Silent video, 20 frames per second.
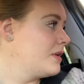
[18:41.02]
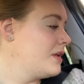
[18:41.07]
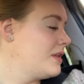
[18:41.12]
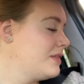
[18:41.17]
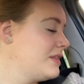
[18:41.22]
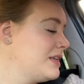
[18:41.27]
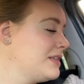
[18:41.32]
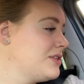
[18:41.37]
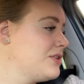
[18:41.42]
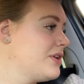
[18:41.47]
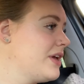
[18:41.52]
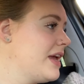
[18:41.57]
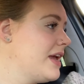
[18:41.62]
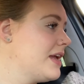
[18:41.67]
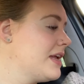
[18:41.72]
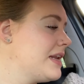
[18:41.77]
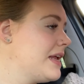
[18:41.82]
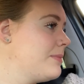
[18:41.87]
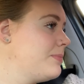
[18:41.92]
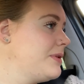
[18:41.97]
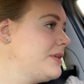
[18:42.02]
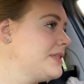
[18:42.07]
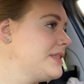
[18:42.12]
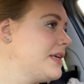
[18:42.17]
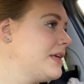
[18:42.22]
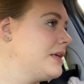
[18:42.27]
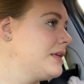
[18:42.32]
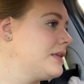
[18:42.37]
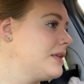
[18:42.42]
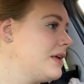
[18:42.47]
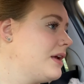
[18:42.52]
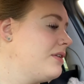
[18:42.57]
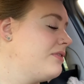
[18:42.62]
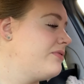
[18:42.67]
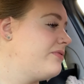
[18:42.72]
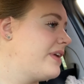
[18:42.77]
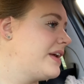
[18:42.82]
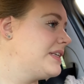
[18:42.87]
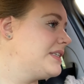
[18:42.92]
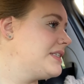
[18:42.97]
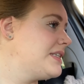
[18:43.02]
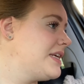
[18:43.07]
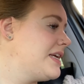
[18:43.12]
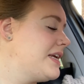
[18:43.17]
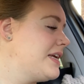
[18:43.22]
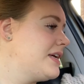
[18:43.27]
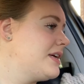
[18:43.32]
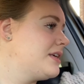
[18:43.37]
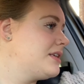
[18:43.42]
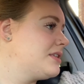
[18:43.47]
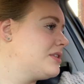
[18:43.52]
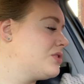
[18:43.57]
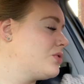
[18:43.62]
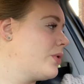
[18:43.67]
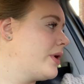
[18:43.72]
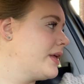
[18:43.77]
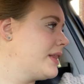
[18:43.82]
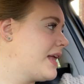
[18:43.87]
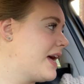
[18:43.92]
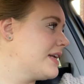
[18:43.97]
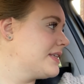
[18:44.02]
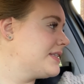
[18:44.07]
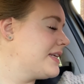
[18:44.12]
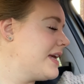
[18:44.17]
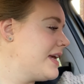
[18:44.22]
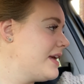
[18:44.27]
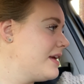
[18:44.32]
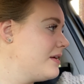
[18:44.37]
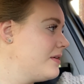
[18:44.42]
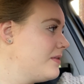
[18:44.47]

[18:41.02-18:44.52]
That's okay. Can I please get a venti soy latte?